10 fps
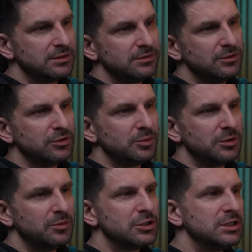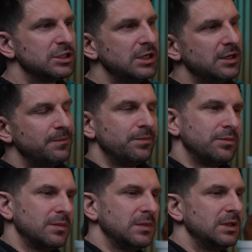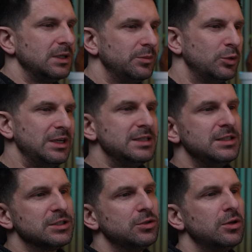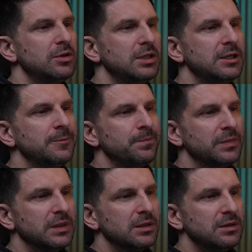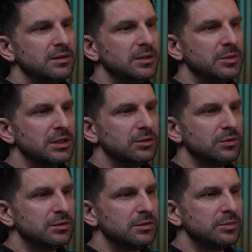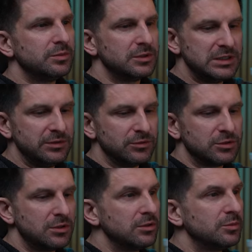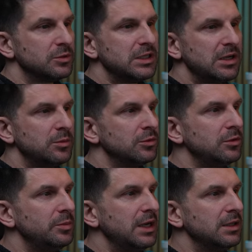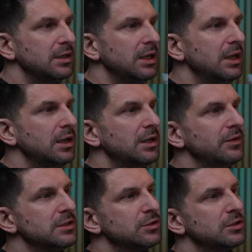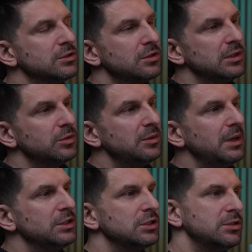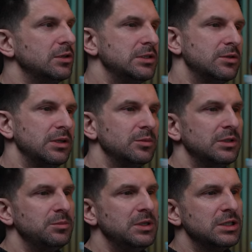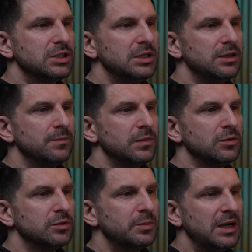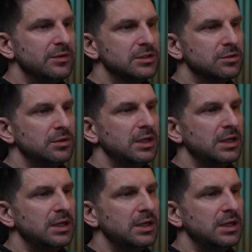So you can adjust it to different sides. For example, here on the left side, we'll set it to 0.5. It will be smaller on that side and larger on this side, the right side.